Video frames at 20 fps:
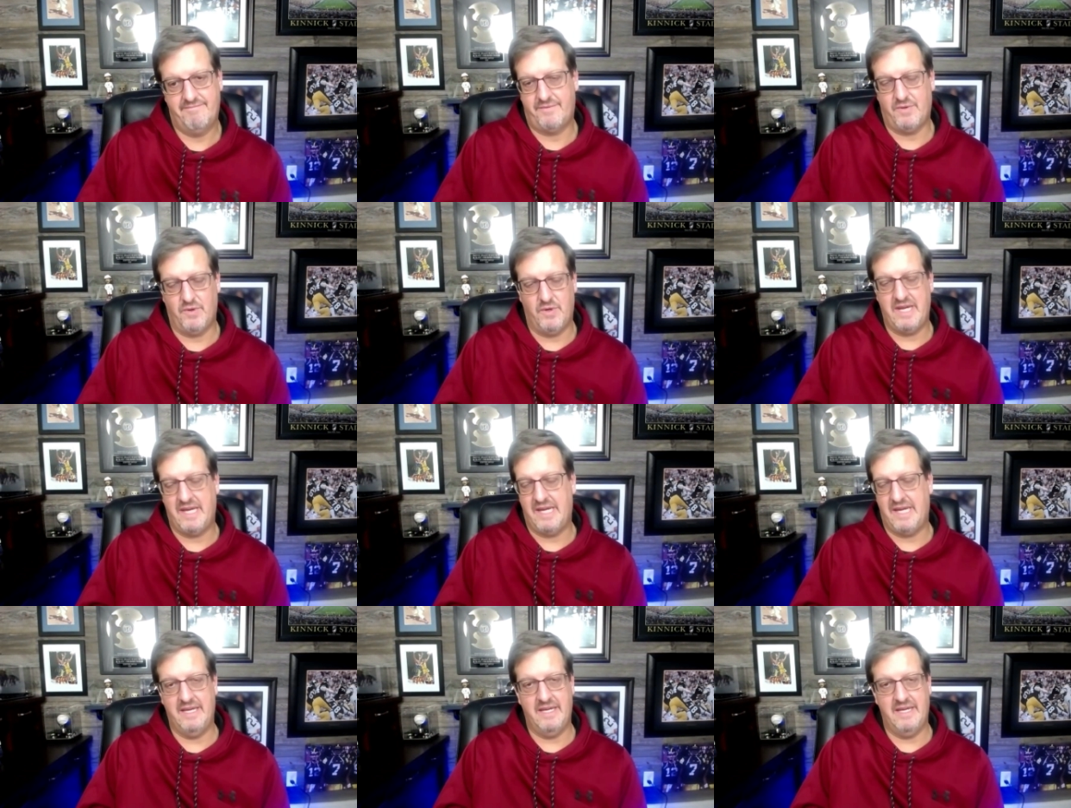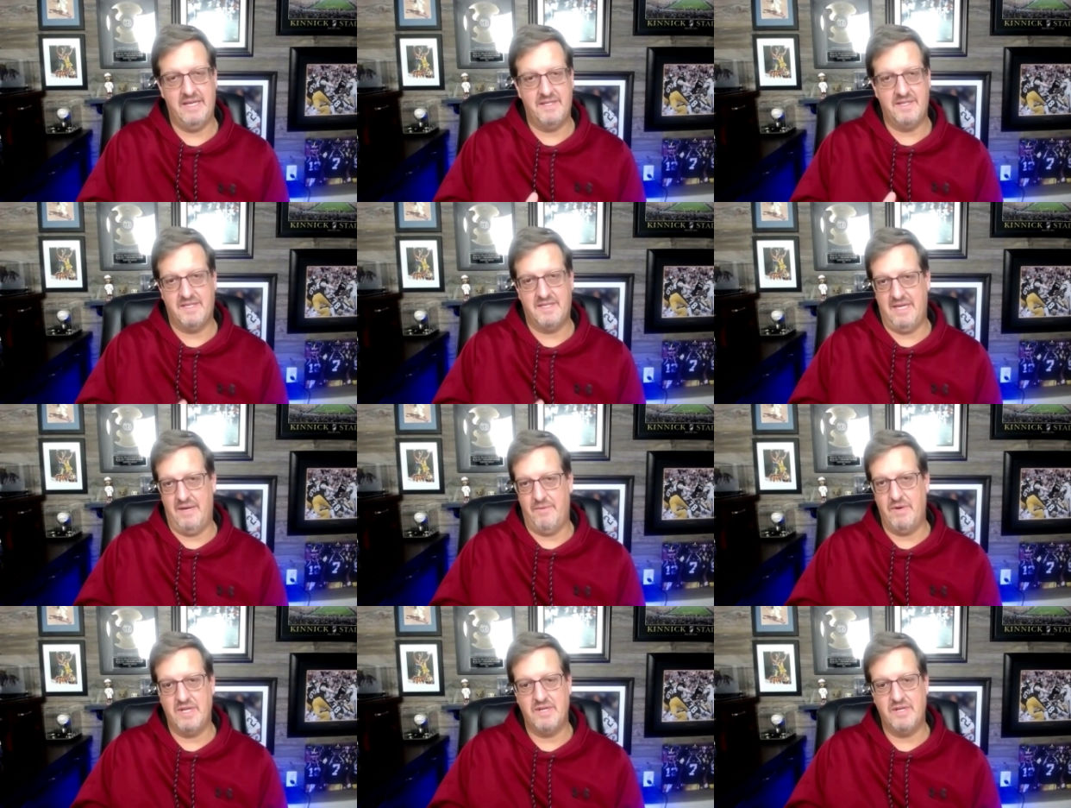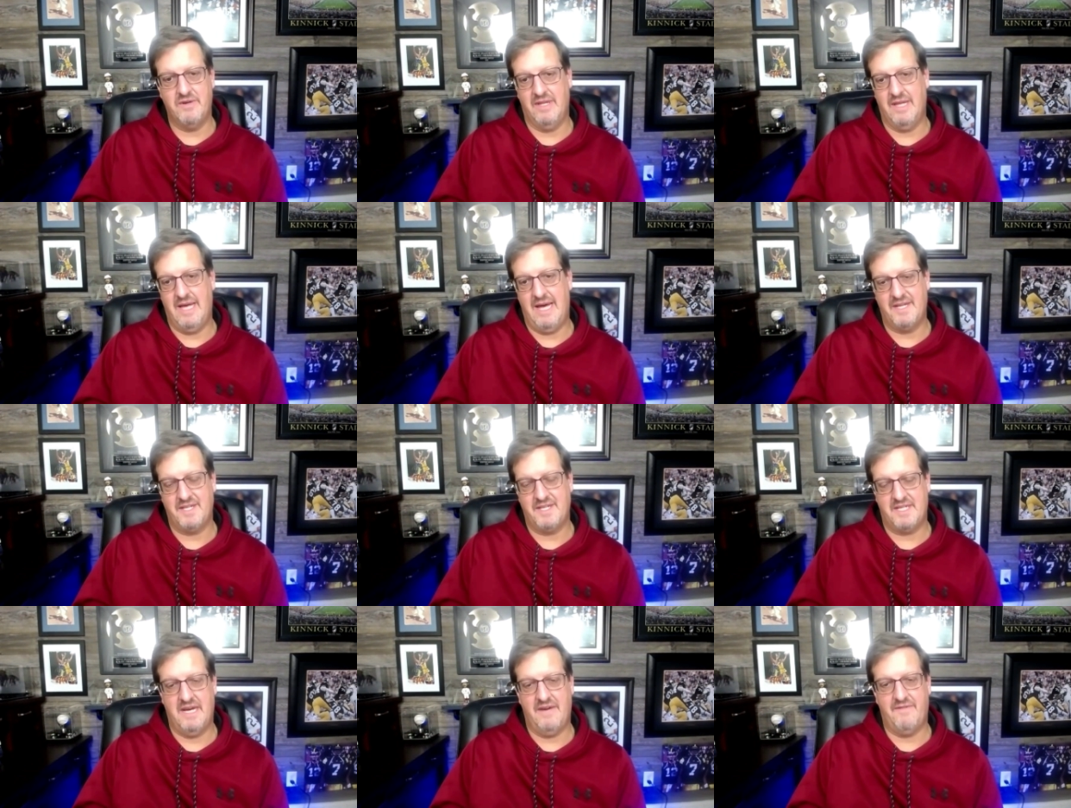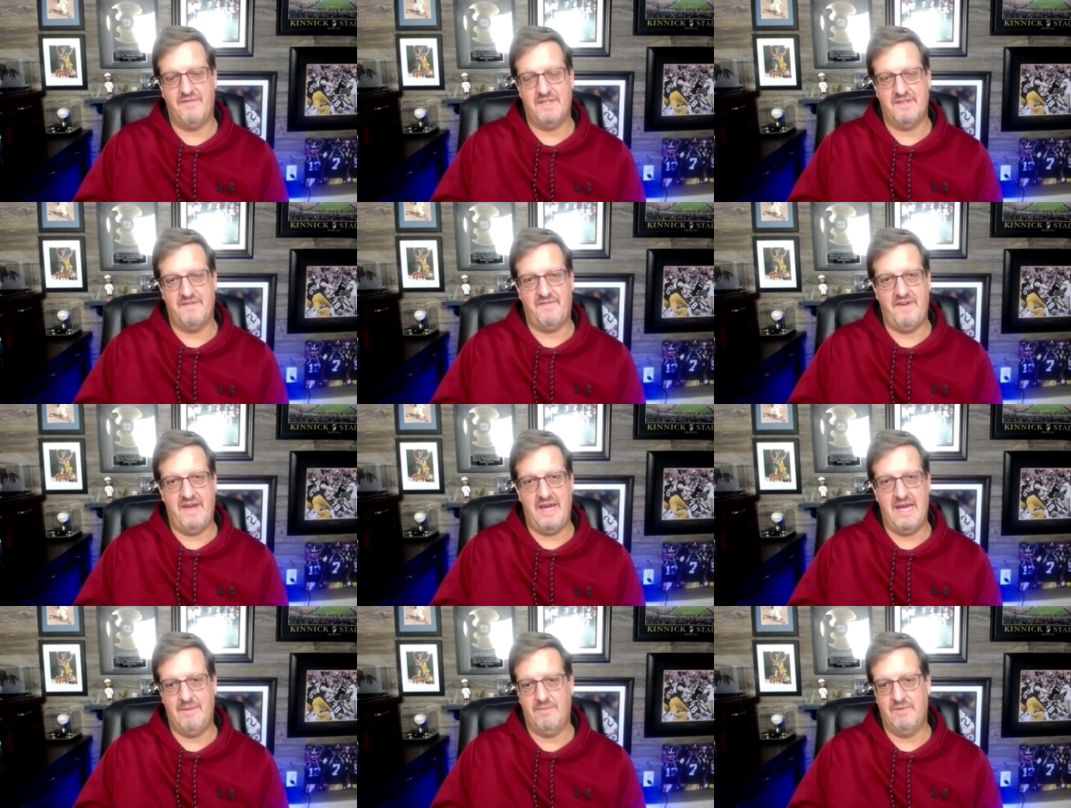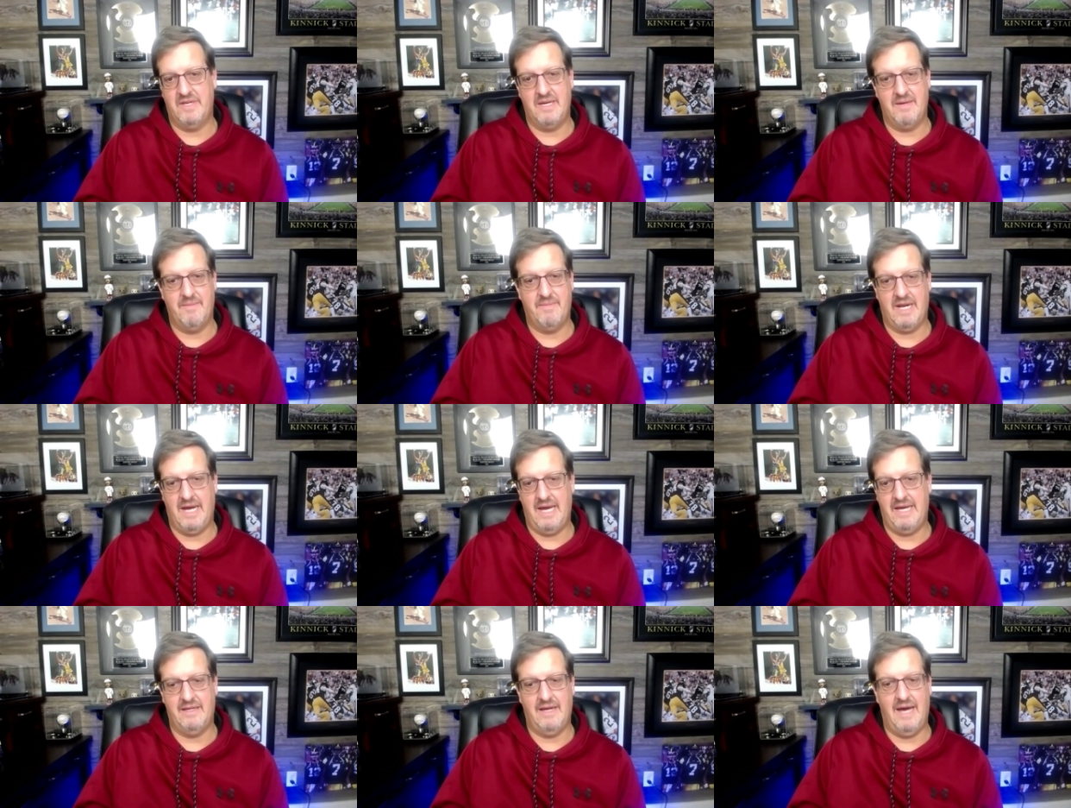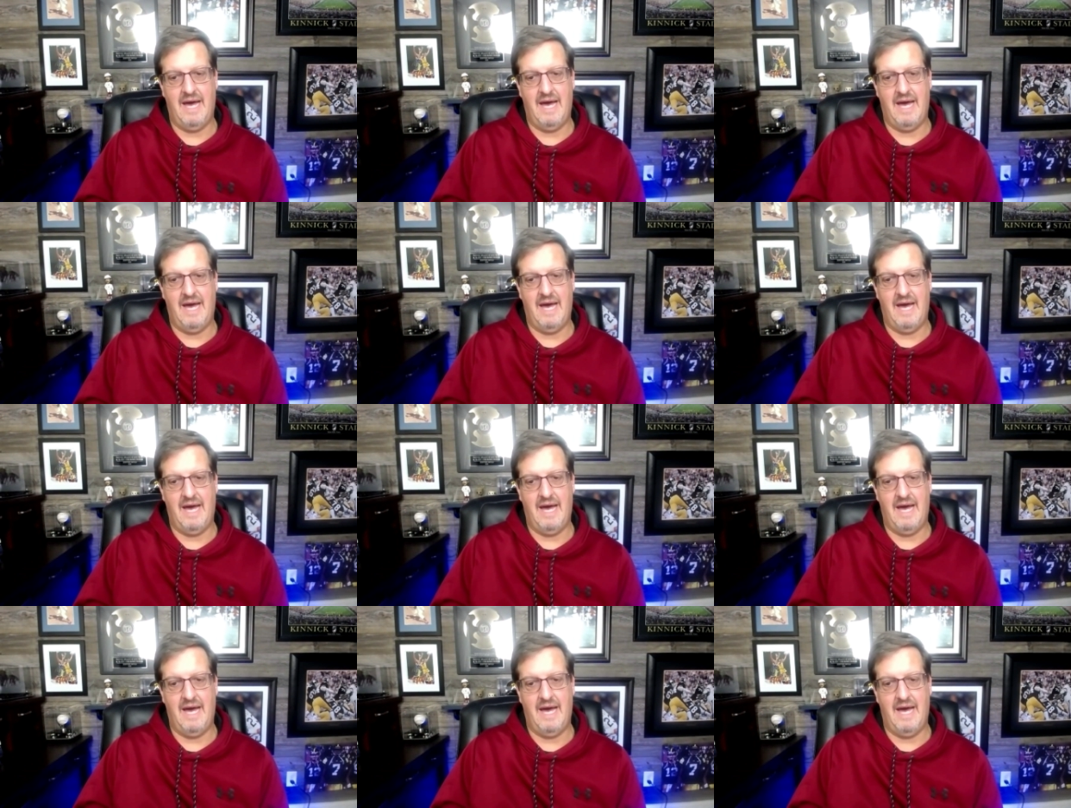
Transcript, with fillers: three kids and we do a lot of stuff as a family but i